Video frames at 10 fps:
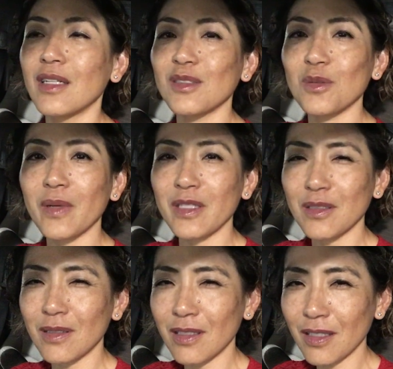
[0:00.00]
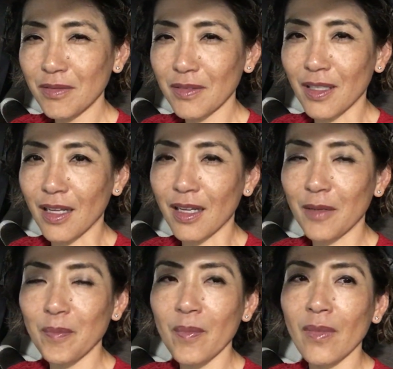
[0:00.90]
So when you live that,
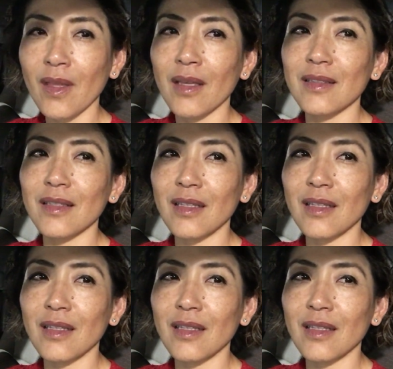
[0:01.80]
the